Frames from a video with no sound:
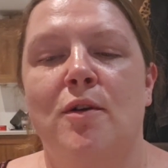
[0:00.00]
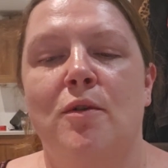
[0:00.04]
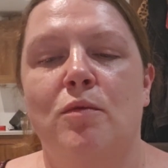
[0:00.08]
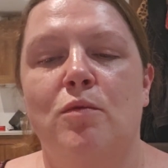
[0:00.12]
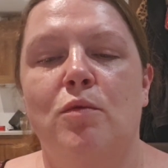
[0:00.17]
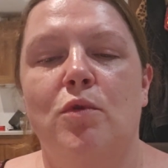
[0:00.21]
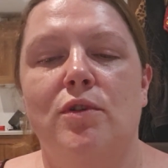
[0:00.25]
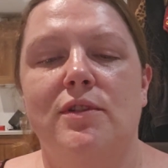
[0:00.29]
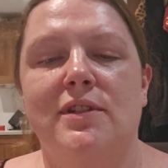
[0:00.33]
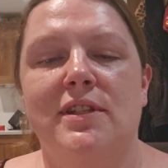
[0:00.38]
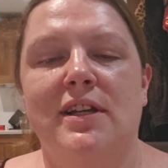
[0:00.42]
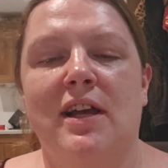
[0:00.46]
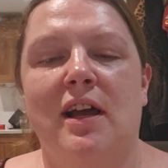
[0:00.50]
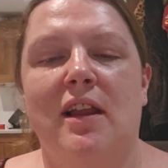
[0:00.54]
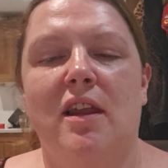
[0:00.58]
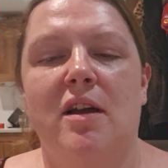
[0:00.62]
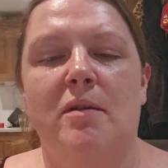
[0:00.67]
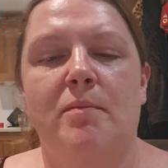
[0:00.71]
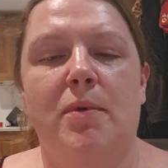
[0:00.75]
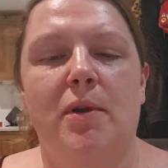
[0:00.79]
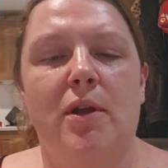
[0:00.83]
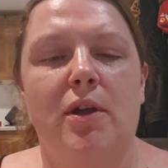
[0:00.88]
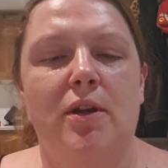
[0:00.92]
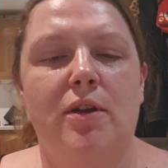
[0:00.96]
Watercolour
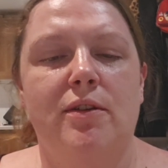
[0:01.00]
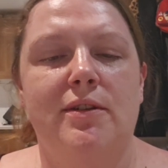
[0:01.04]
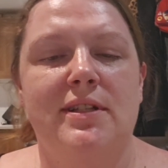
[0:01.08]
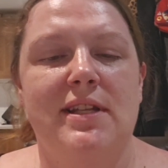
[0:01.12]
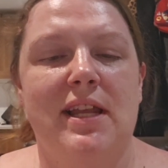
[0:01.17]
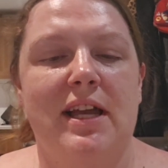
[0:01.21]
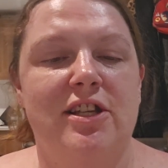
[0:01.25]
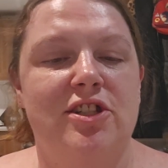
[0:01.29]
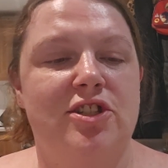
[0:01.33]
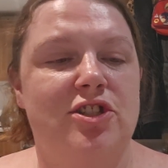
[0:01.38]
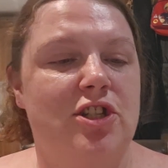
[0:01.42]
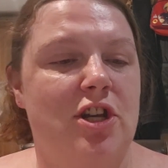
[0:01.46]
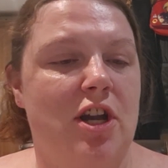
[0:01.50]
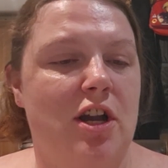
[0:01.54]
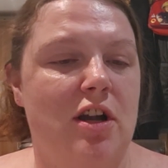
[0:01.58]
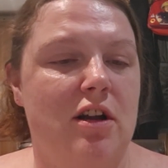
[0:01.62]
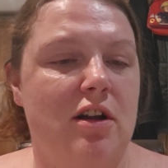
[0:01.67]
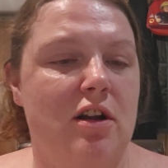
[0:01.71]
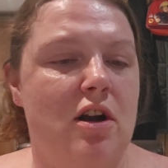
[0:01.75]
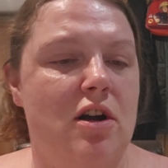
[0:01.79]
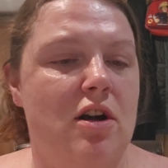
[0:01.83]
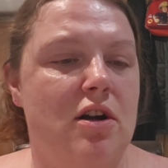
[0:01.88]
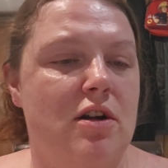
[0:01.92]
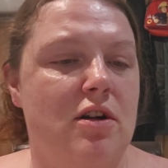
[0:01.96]
blue /
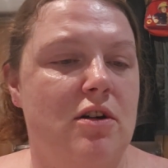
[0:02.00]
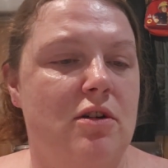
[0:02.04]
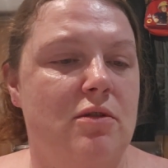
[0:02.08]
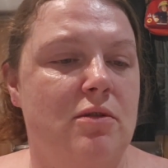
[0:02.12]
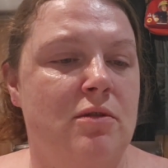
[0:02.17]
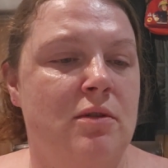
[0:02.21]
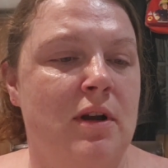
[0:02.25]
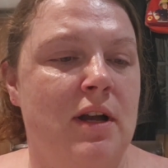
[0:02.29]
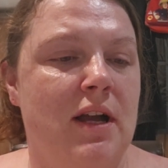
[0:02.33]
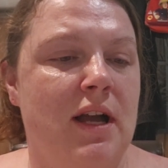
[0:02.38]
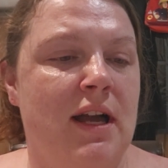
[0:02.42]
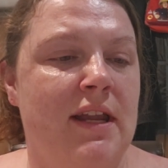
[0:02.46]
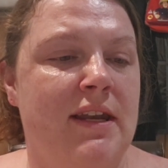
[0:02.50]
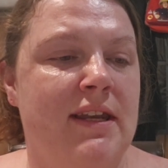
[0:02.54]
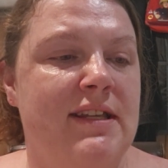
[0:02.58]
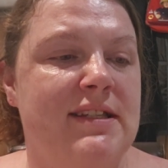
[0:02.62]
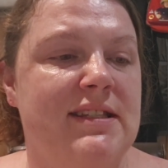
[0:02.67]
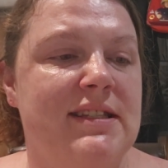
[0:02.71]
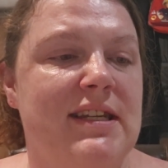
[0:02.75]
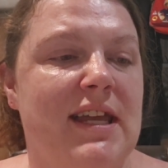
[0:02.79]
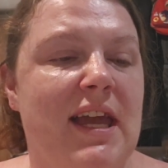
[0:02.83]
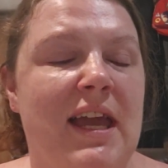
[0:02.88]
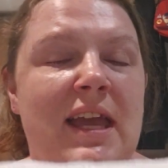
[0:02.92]
charcoal, and it's an